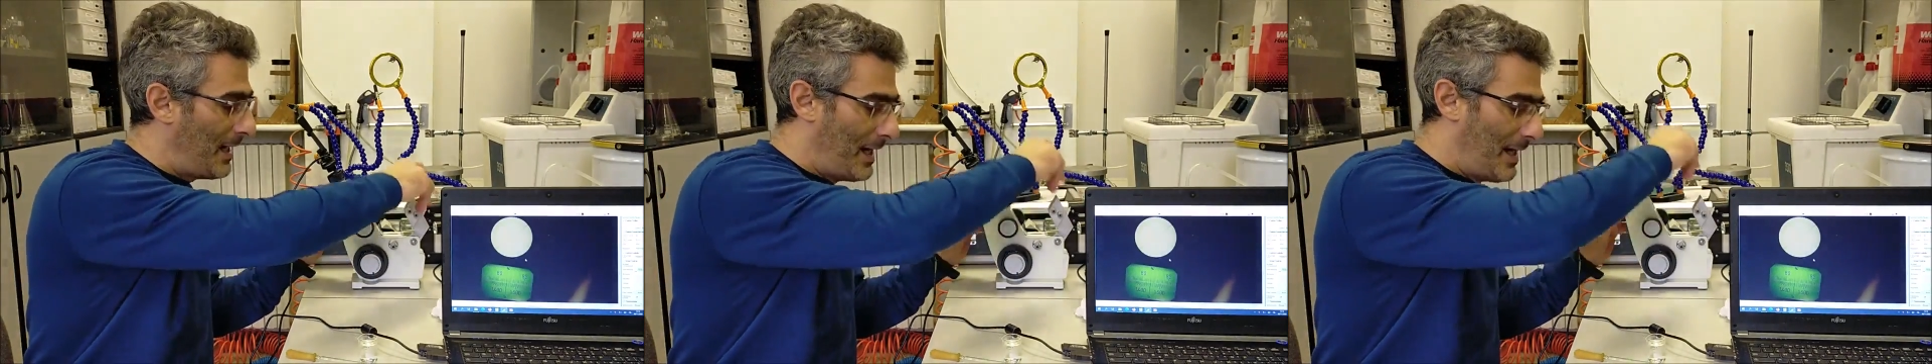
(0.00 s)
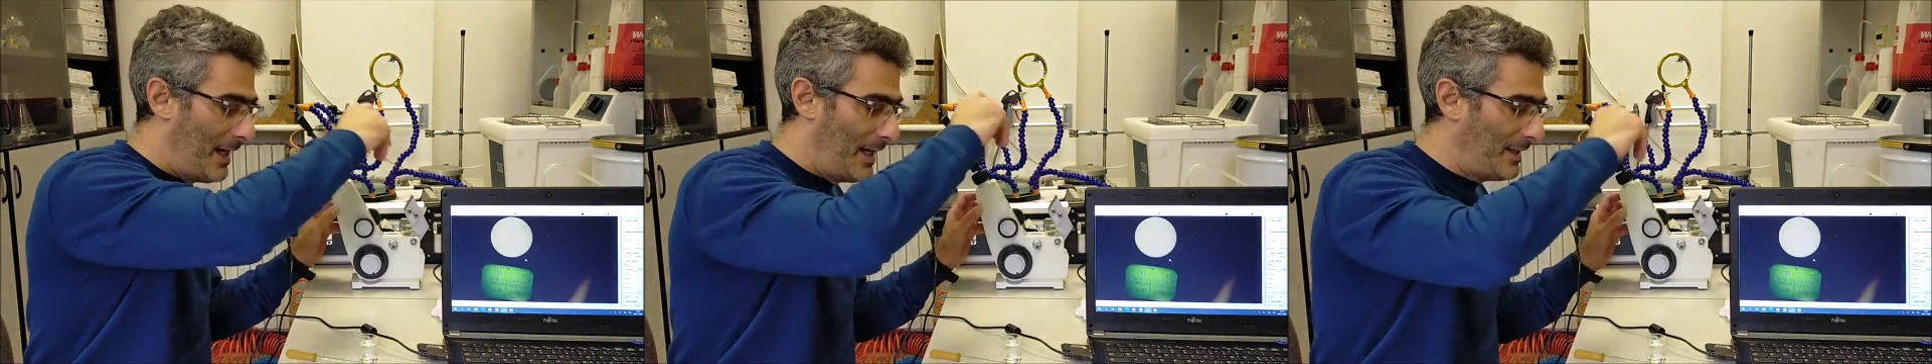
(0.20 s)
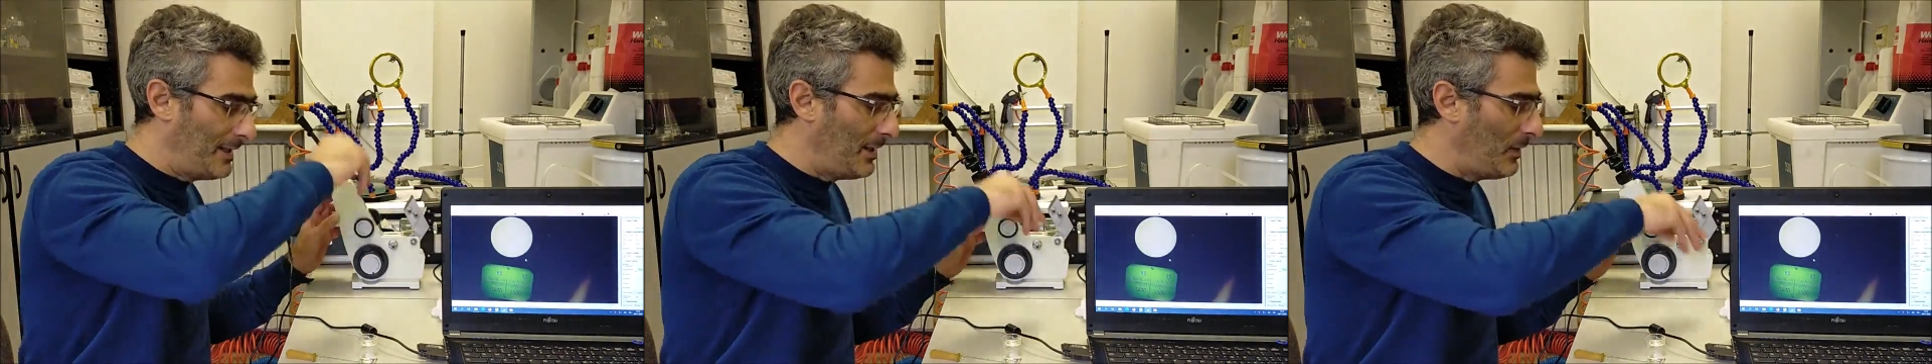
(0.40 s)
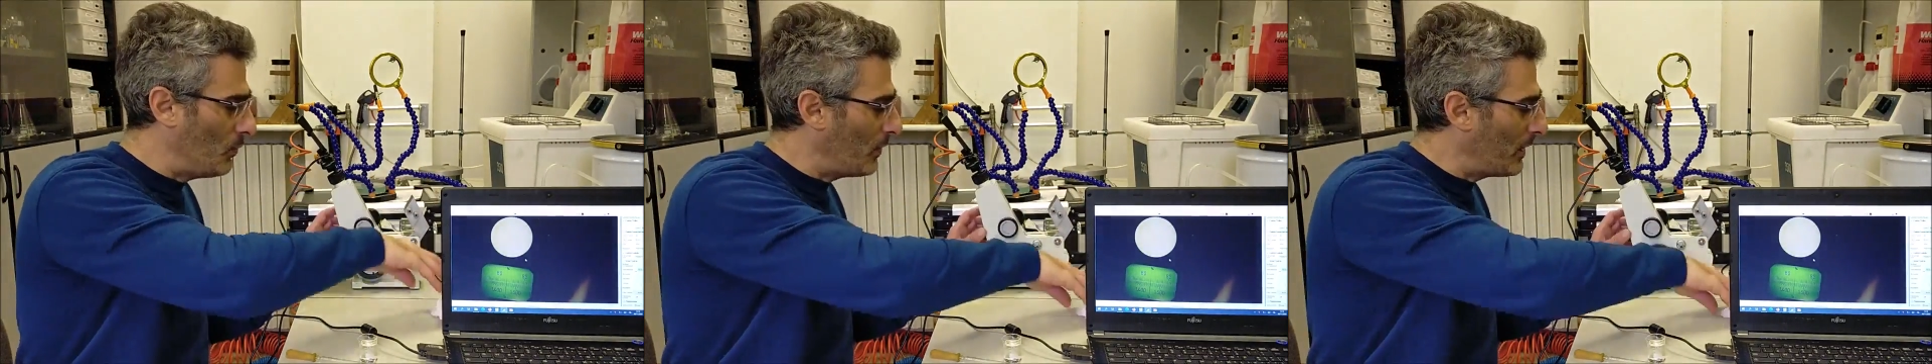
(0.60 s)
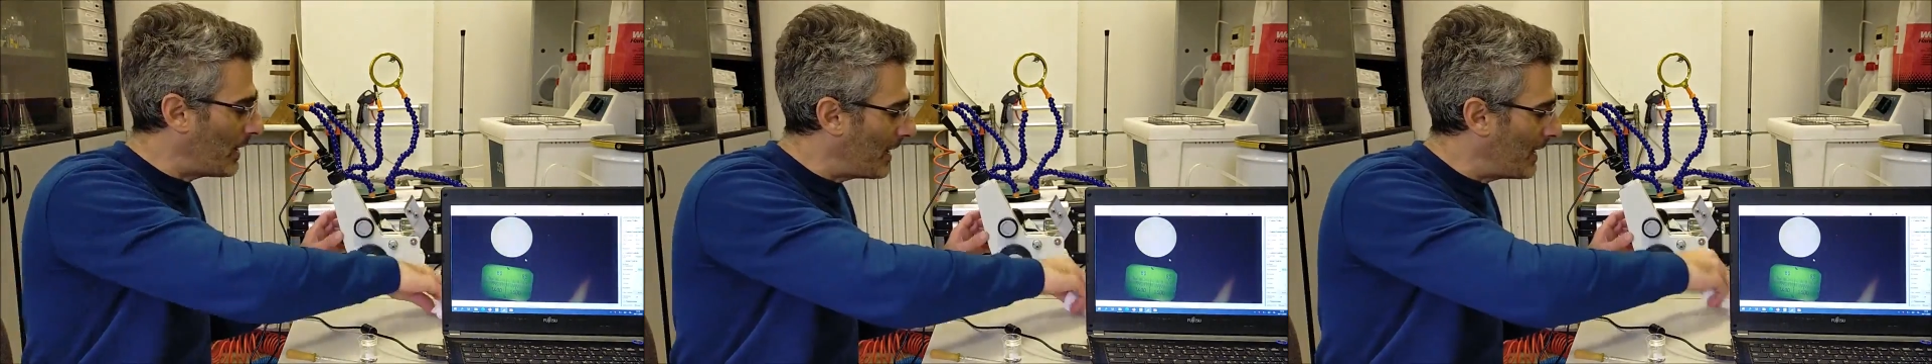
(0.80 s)
and
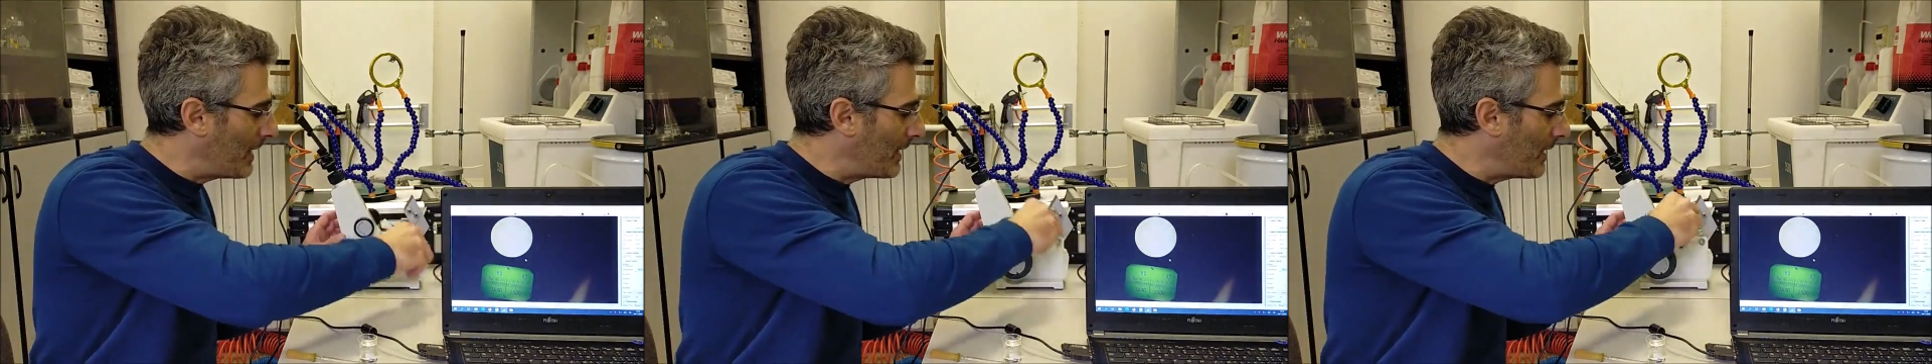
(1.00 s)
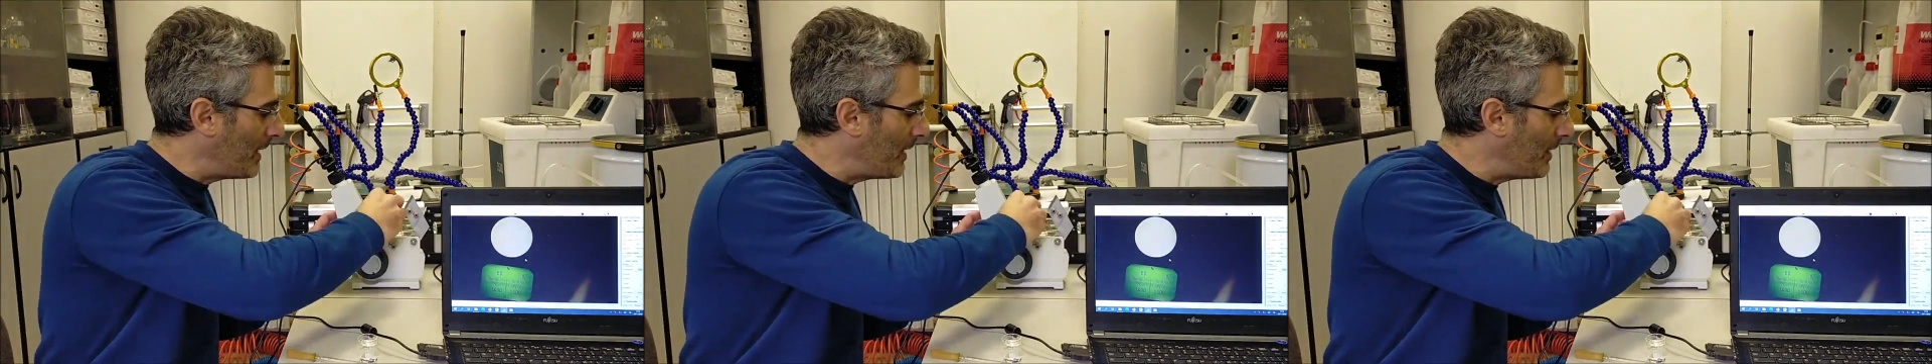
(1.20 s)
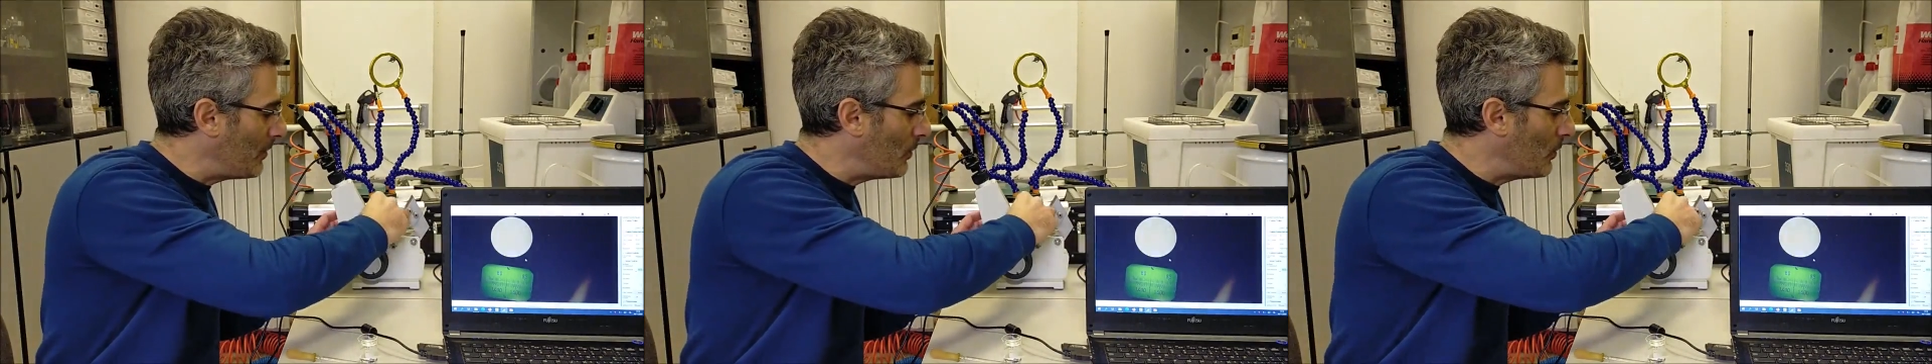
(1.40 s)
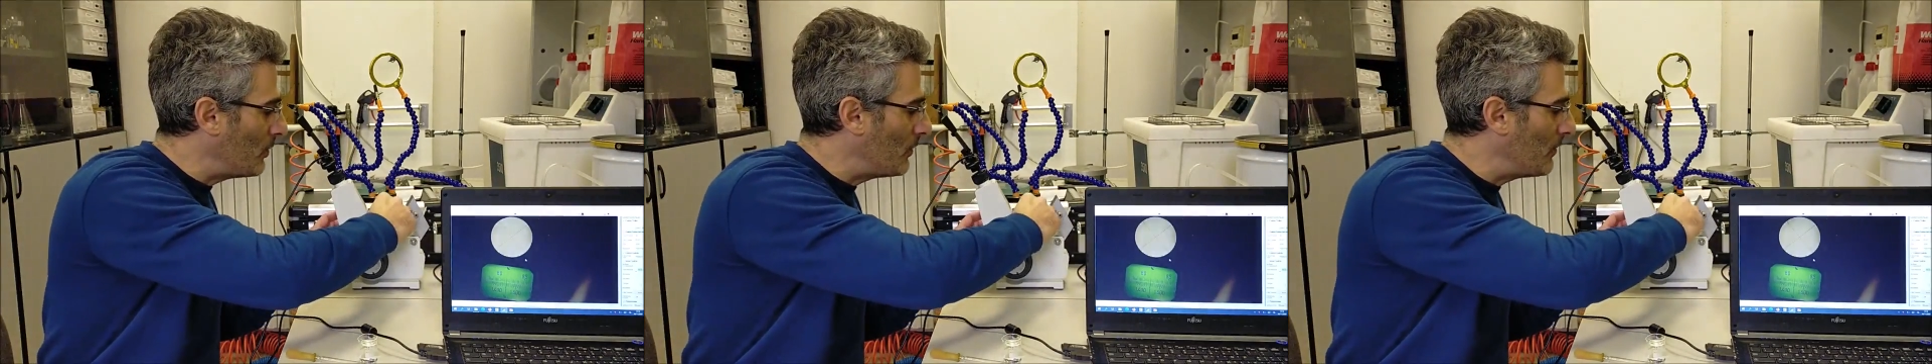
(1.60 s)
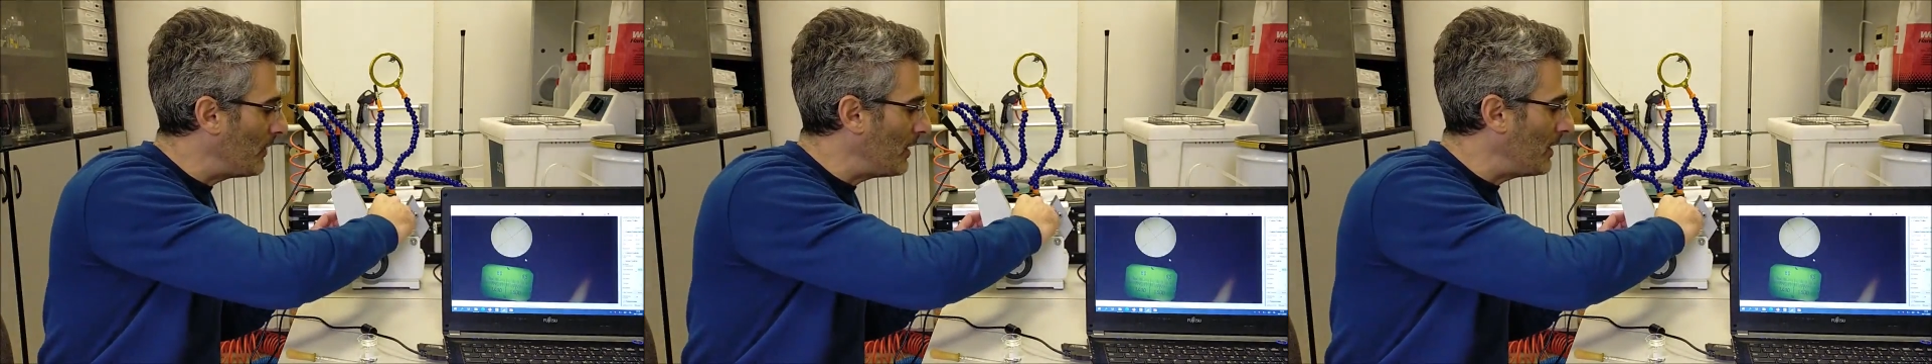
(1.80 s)
we can
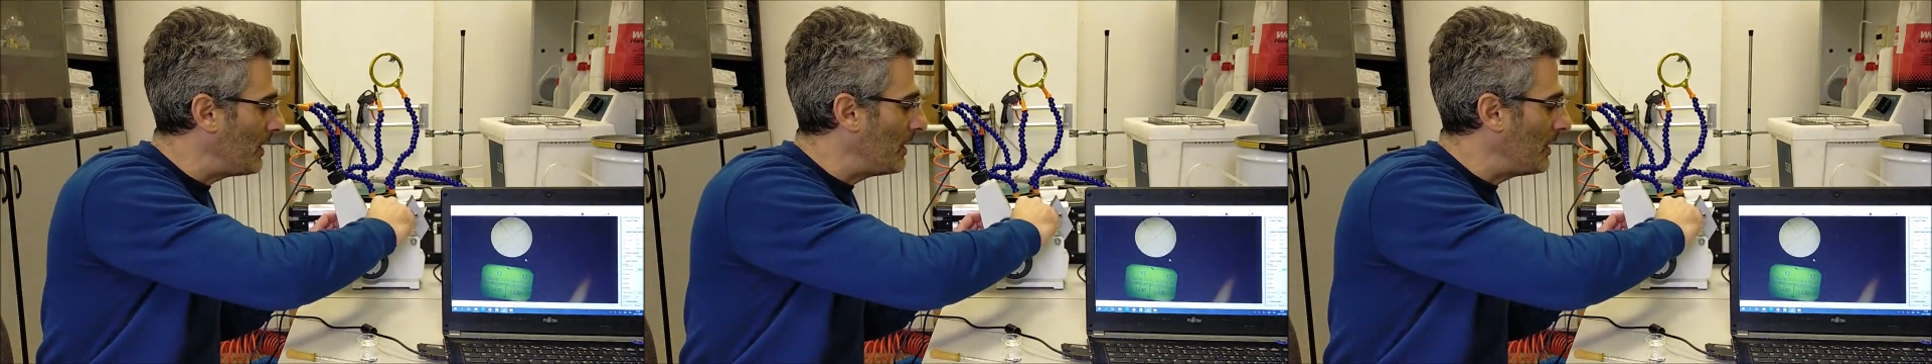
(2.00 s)
move